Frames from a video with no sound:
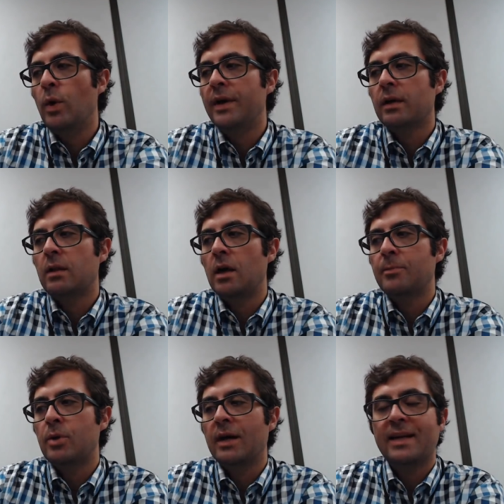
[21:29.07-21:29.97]
The 1
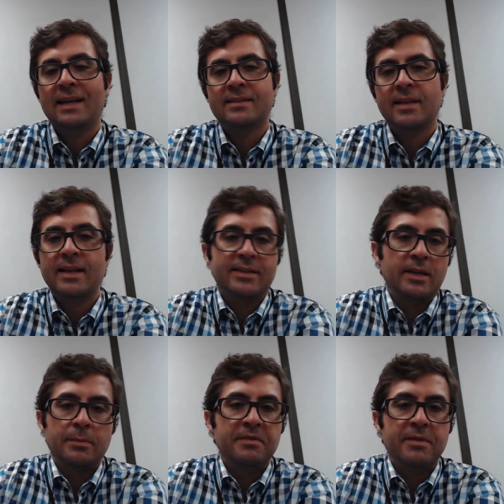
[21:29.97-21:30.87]
o'clock broadcast today
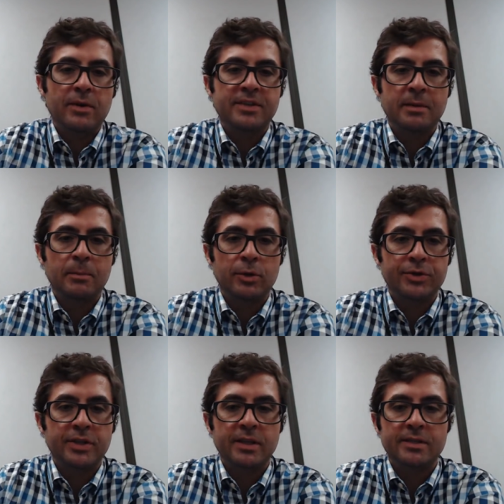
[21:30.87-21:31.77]
is going to be very
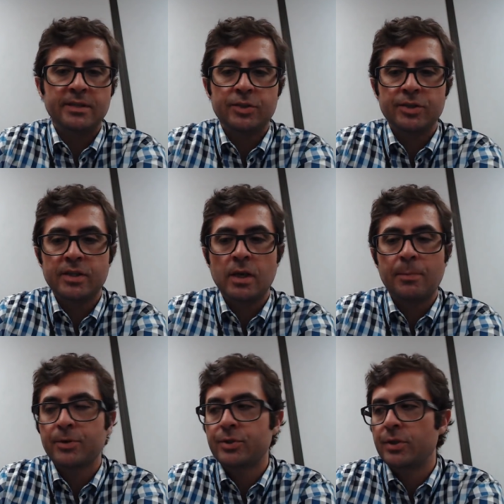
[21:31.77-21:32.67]
similar to this. It's just
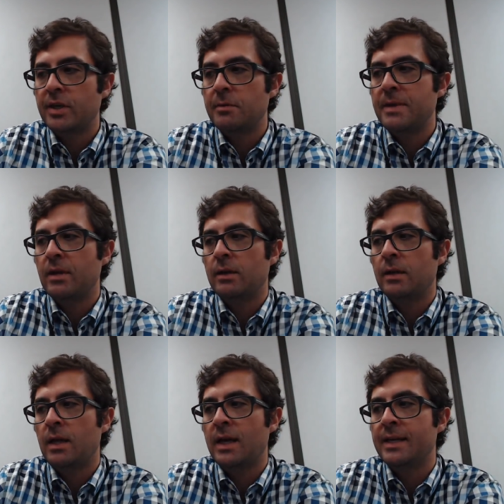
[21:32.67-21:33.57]
an opportunity to be
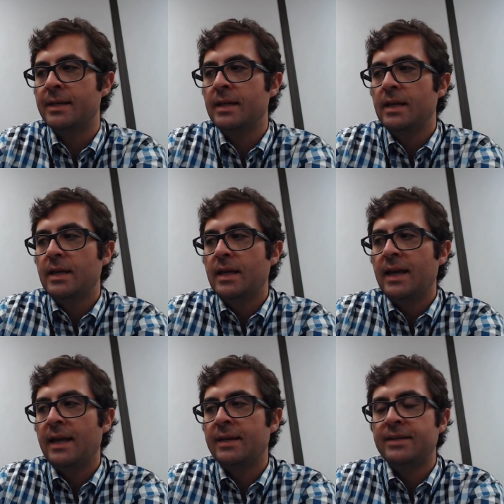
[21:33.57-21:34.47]
online
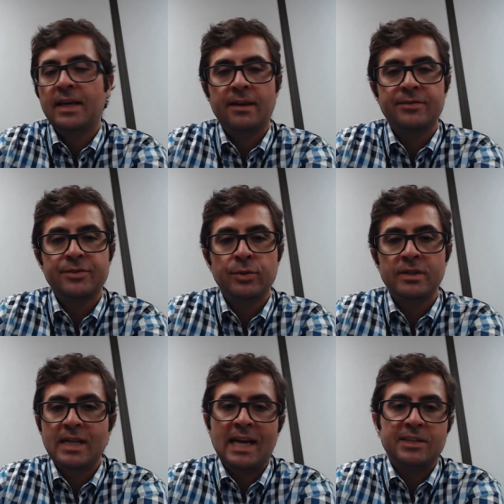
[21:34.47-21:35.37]
and to have
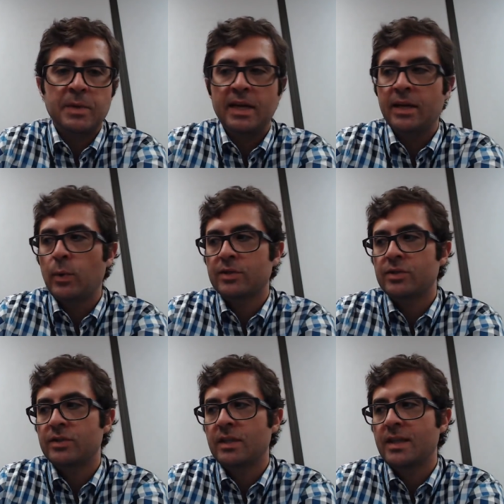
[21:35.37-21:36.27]
students ask me any
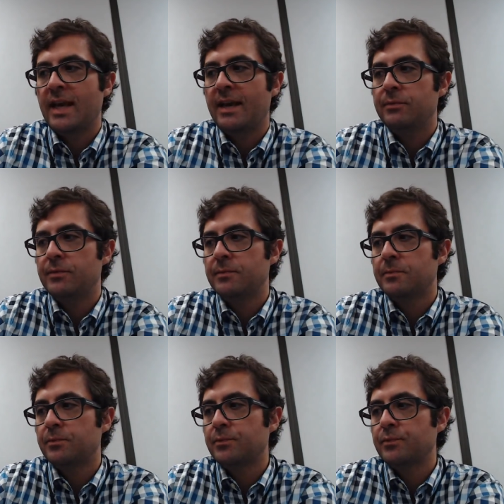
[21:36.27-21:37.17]
questions that they have.
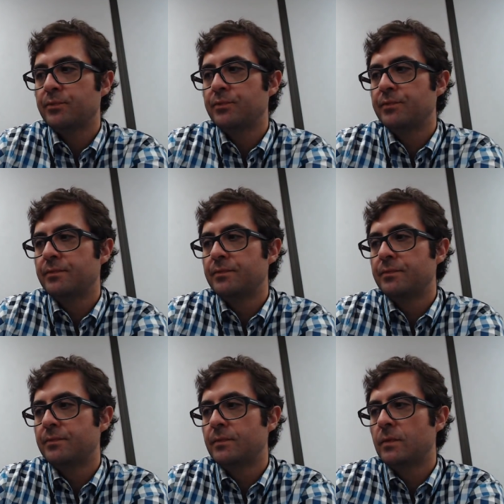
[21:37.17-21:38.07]

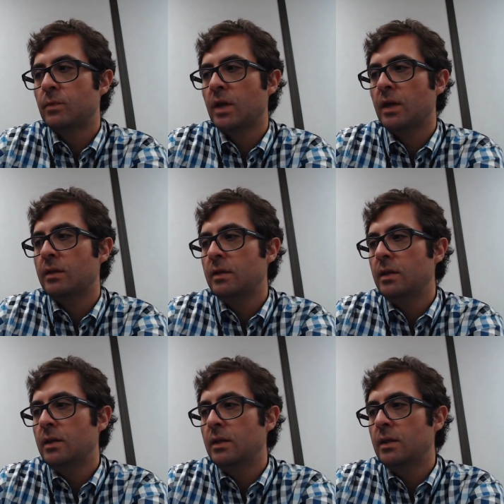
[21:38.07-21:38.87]
Okay.